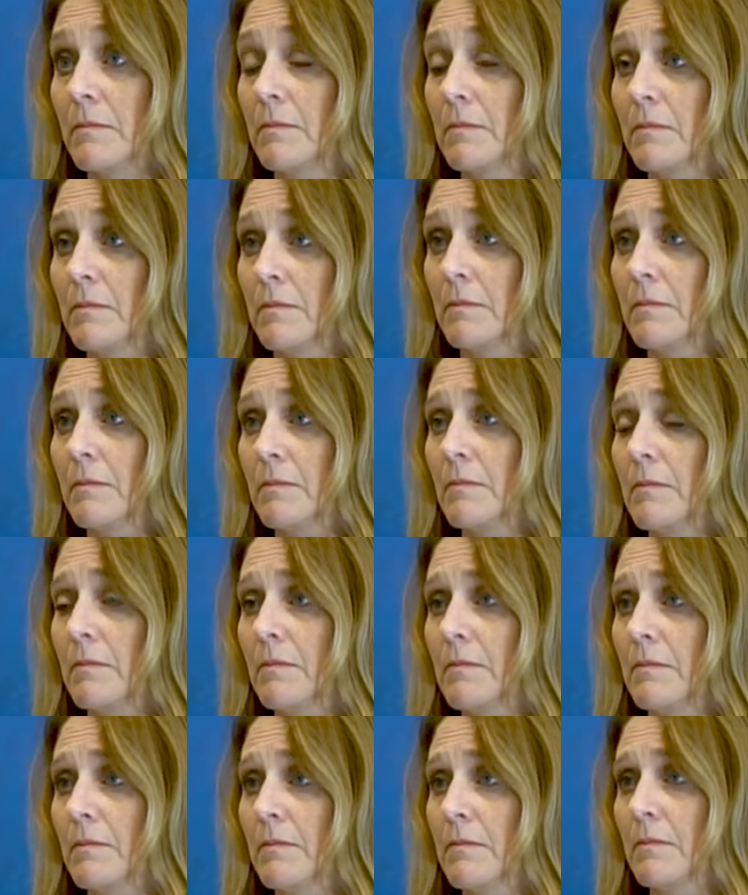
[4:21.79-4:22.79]

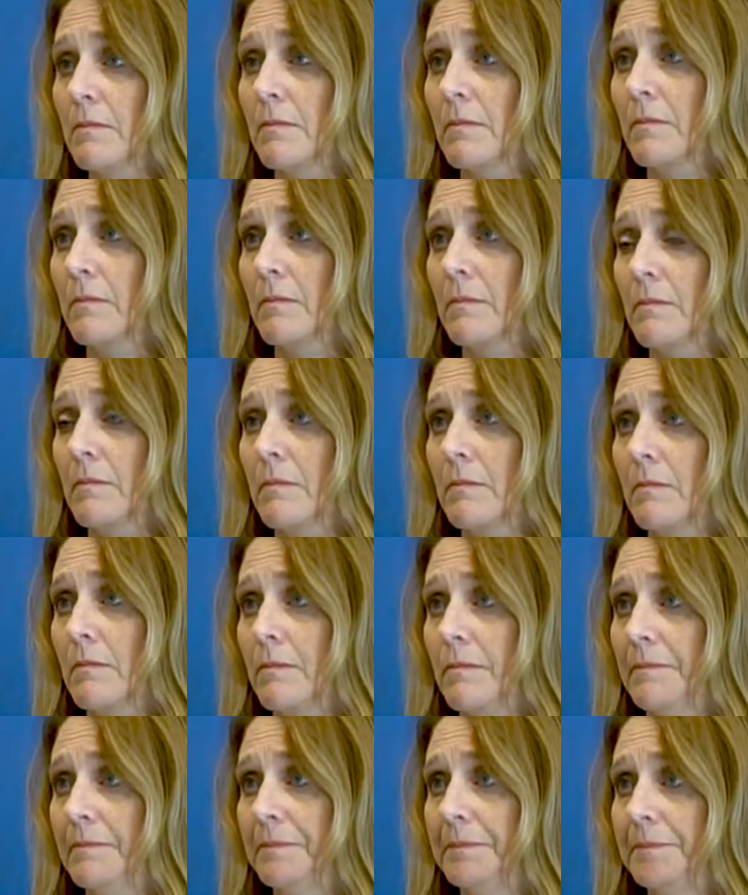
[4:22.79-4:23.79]

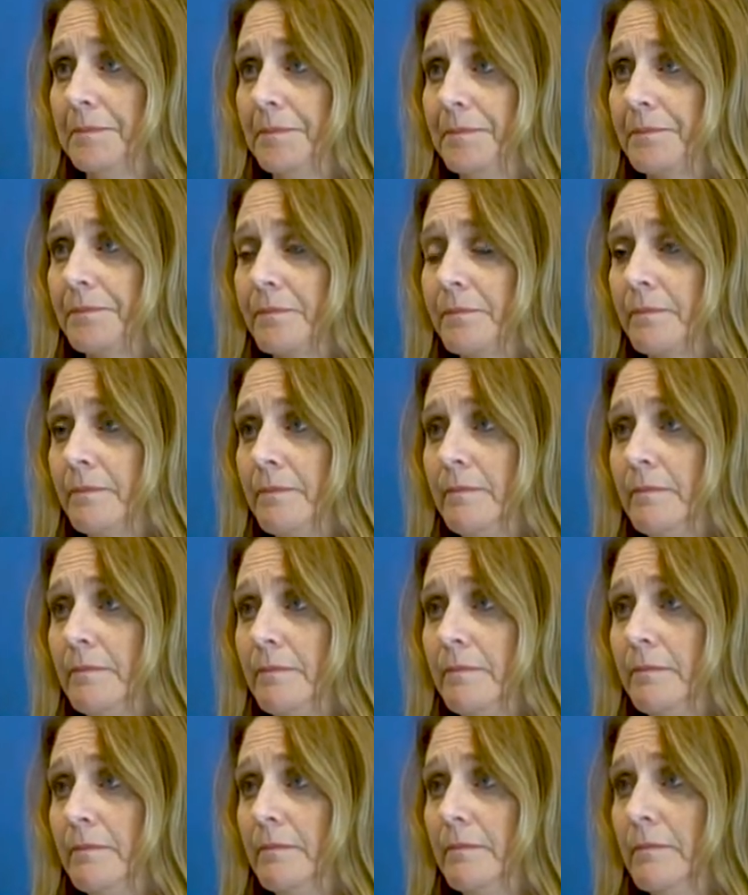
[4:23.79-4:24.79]

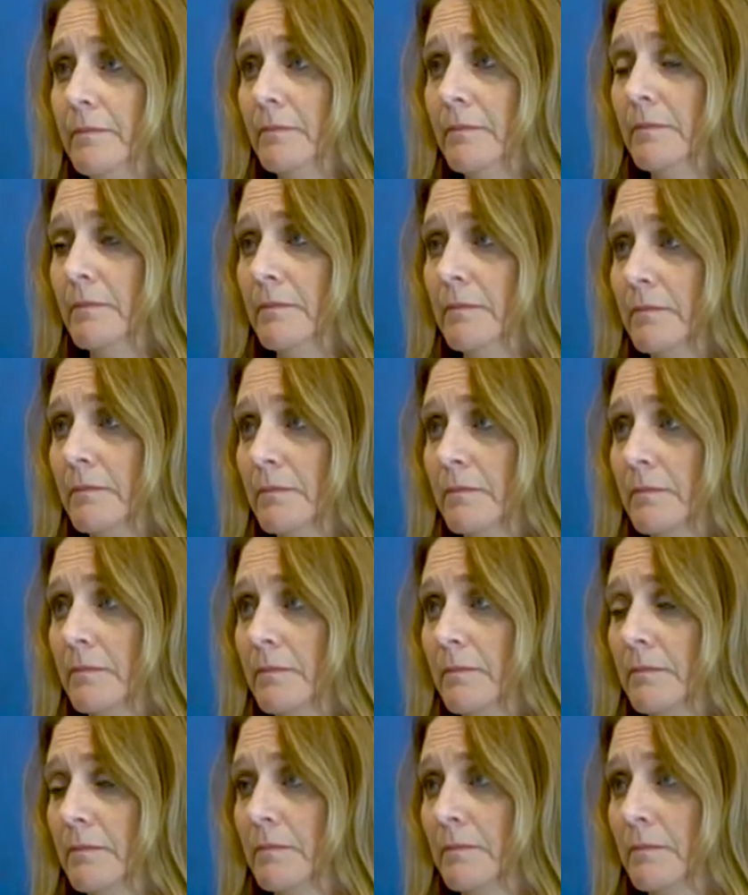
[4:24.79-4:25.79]

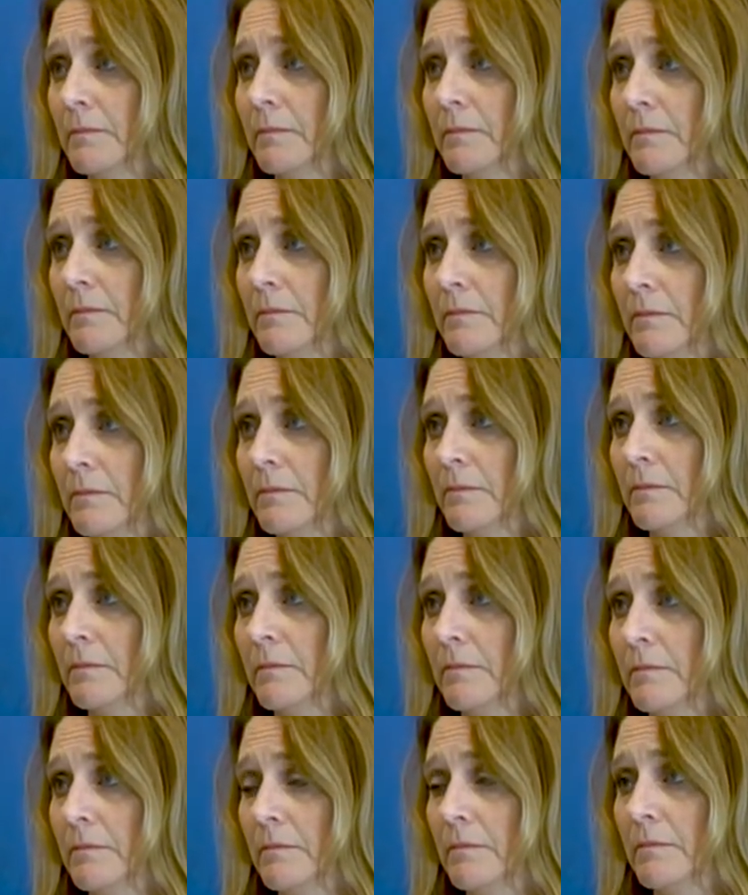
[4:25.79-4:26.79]

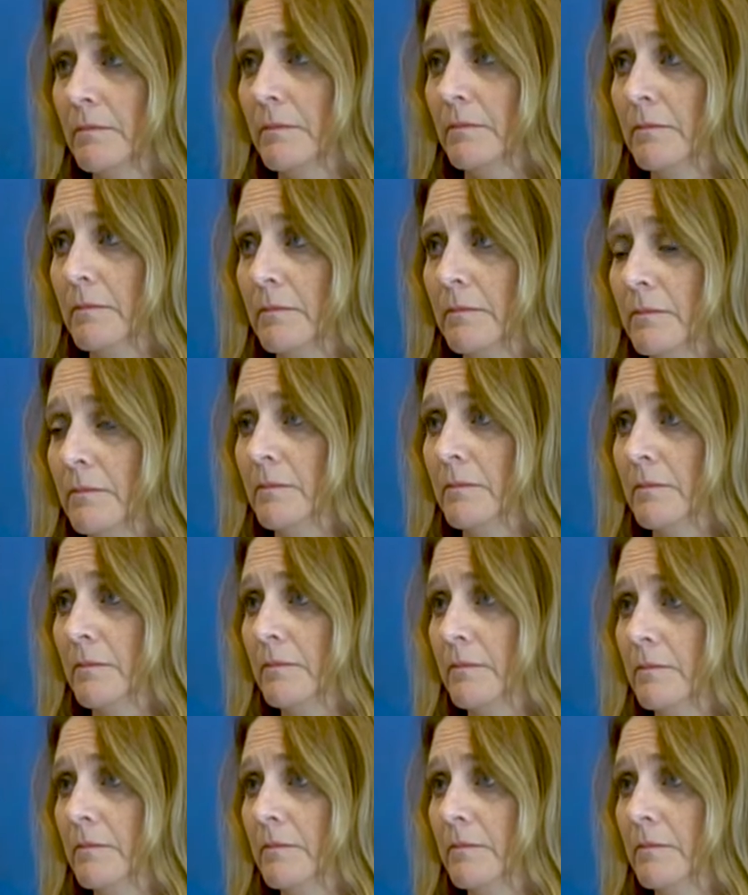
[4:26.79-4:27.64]
(silent)